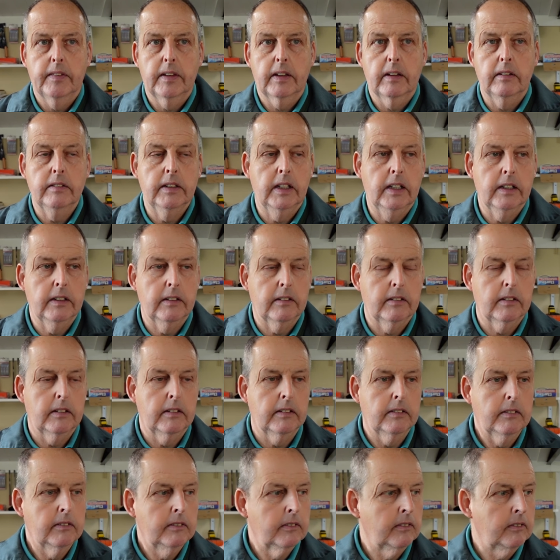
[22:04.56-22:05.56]
And then
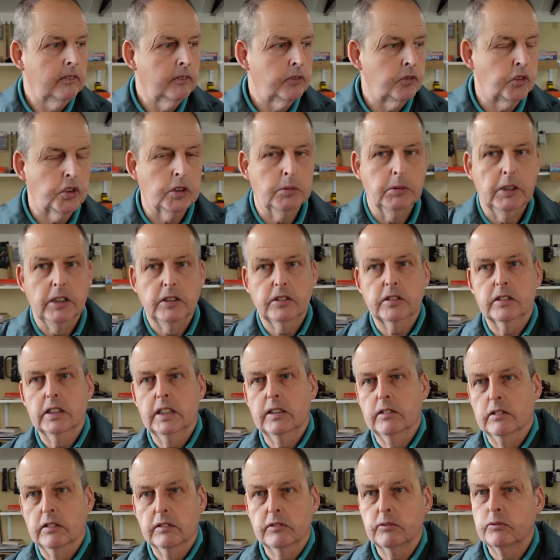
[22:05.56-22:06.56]
2 minutes
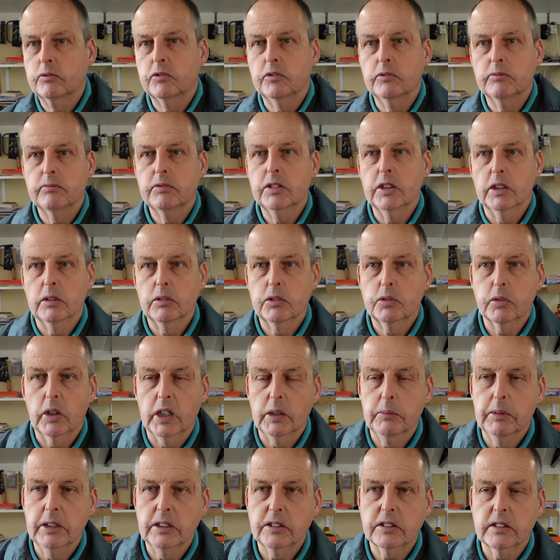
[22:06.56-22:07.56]
later, or
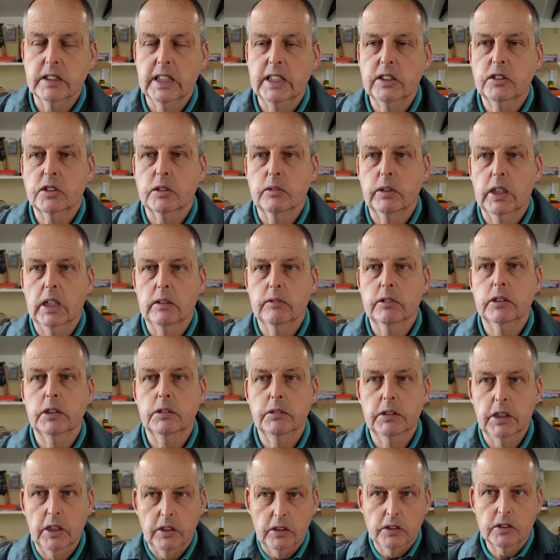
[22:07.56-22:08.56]
20 minutes later or whatever, we're
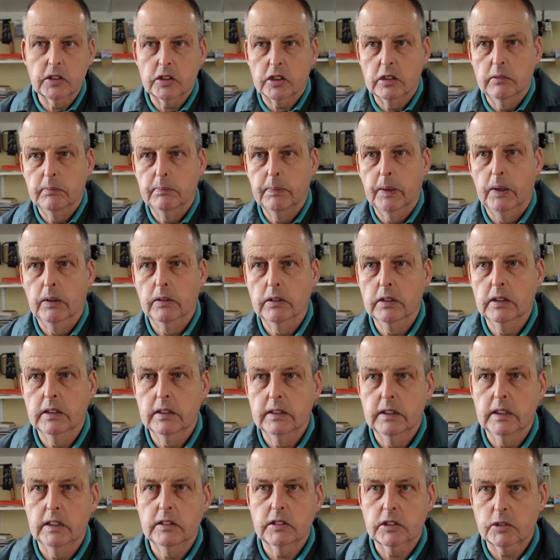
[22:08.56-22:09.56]
doing another component
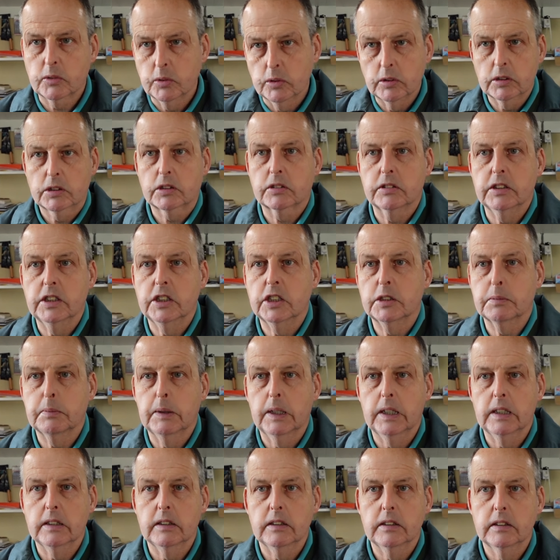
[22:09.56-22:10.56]
and it's 1/4 inch
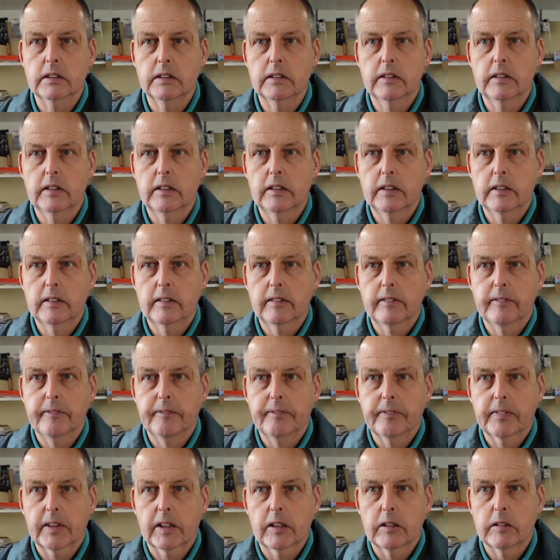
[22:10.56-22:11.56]
by
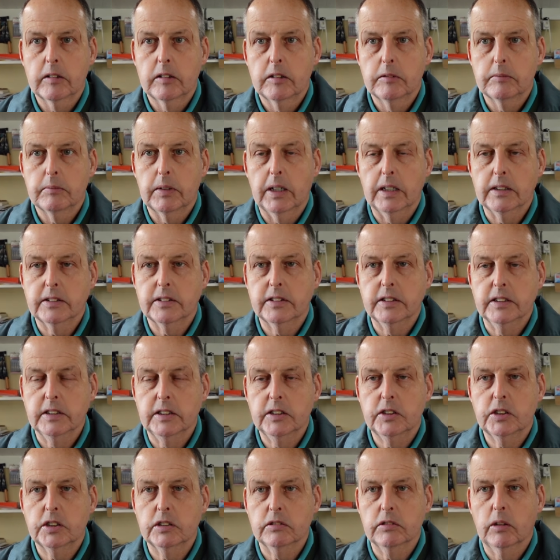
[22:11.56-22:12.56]

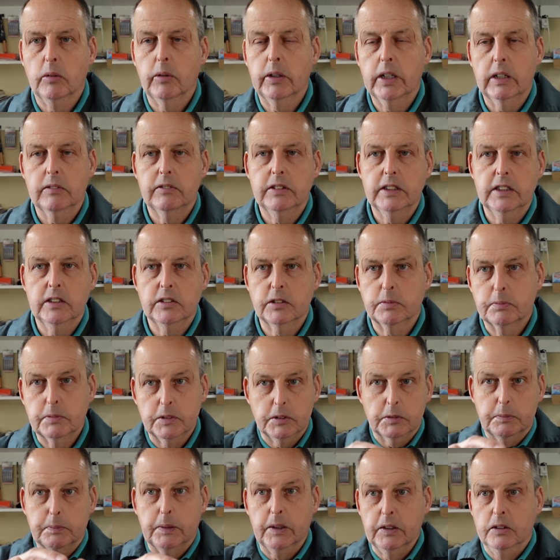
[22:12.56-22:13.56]
32 or whatever it is.
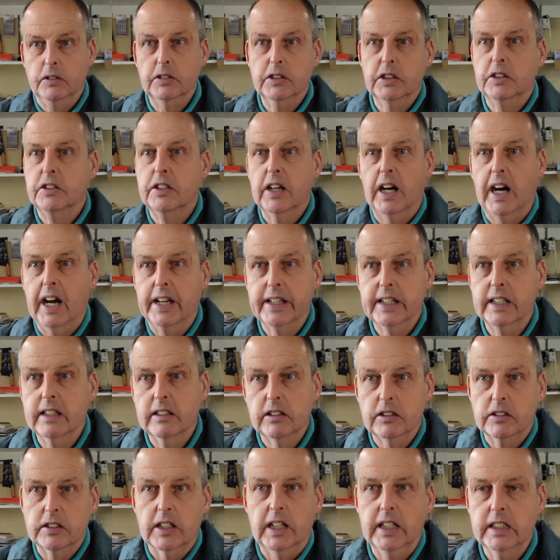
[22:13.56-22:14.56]
Put another die
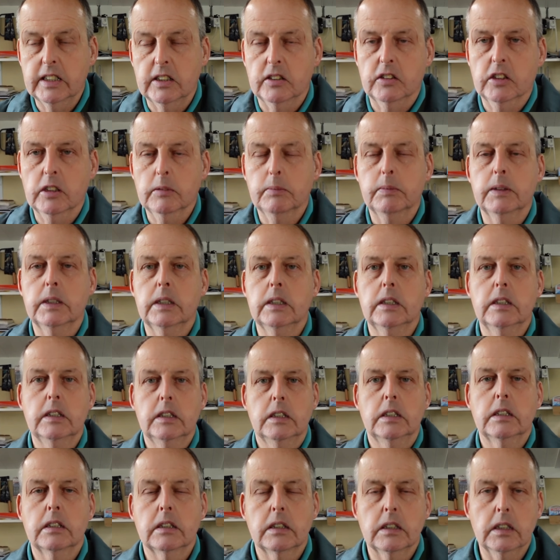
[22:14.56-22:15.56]
in, tighten it up.
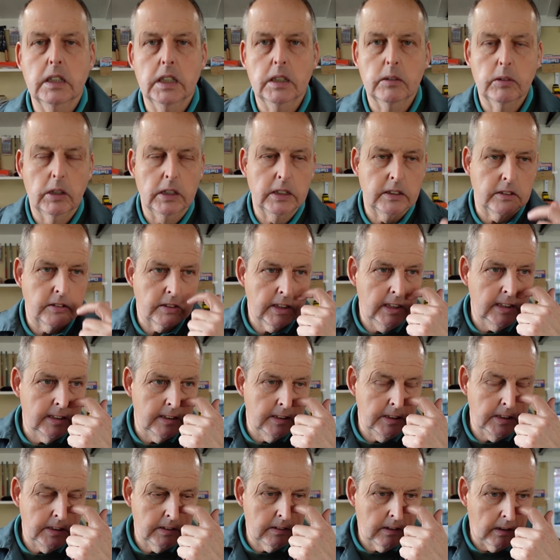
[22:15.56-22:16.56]
No, what he's saying
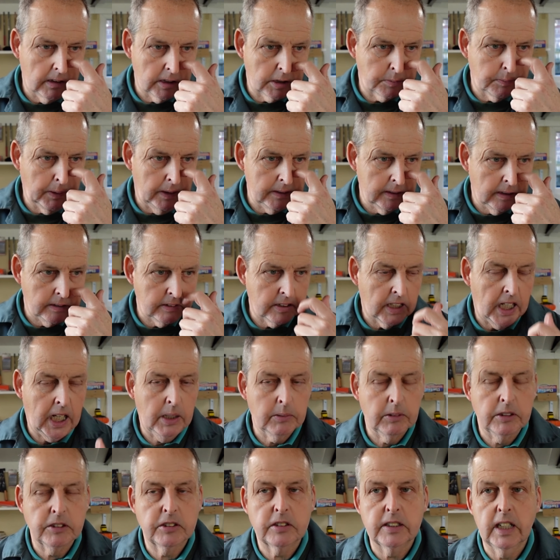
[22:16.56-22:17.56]
is you've got to spend the
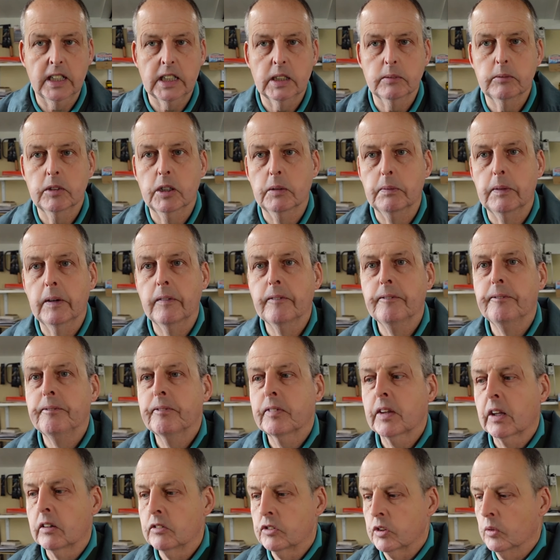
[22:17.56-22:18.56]
time and set them up.
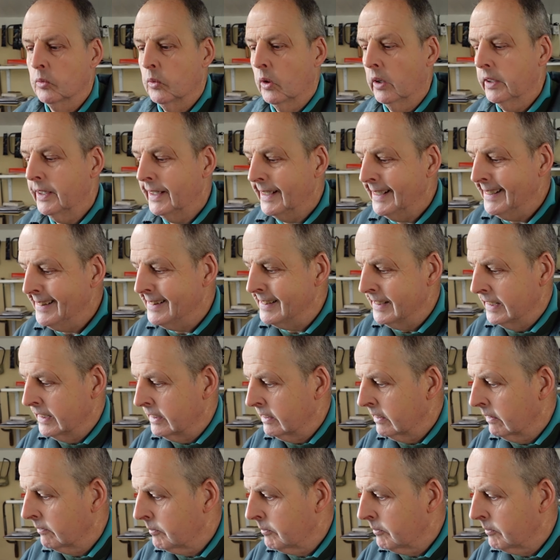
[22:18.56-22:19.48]
So what he did